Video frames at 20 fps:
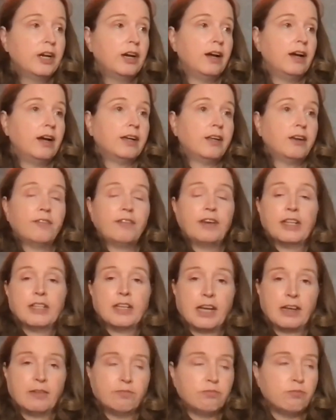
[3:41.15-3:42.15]

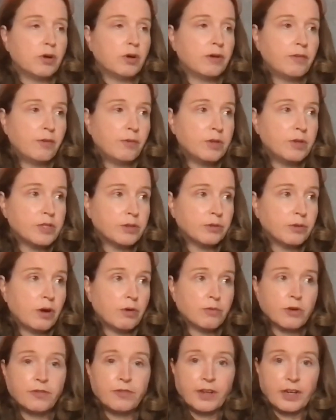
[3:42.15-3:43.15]
One of them was a
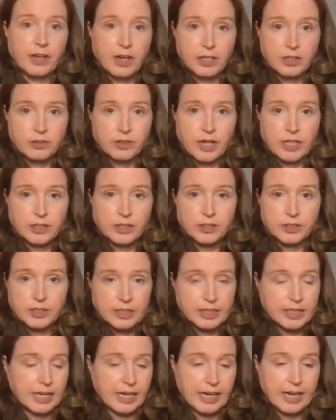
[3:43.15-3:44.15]
roofing contractor
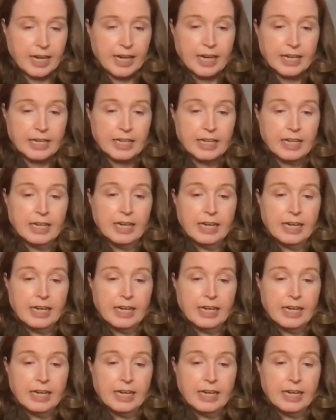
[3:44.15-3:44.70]
that I had.